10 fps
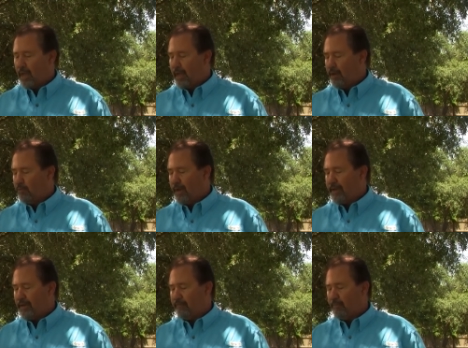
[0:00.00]
at a
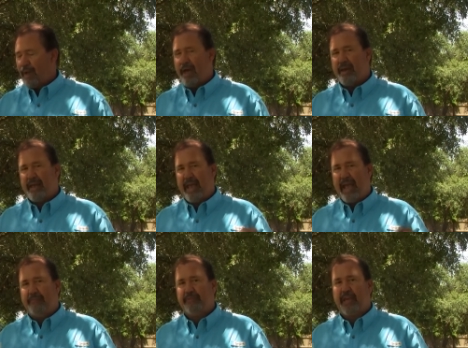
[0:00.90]
rate of about a
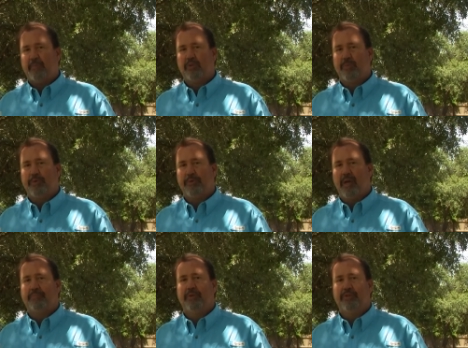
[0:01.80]
half tablespoon
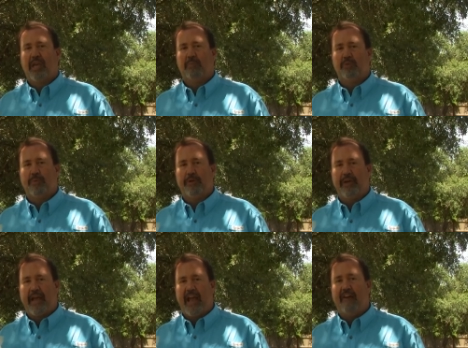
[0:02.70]
up to a tablespoon
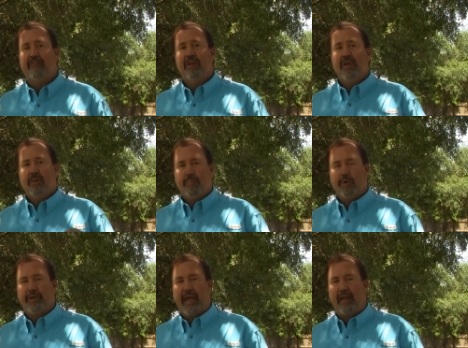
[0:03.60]
and a half
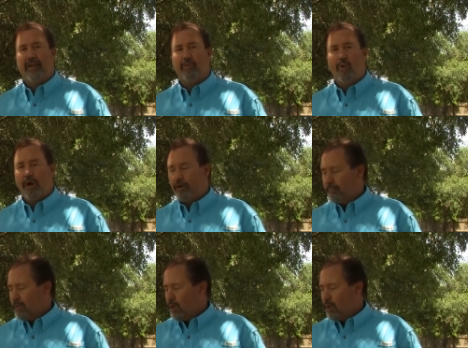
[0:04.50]
per gallon of water.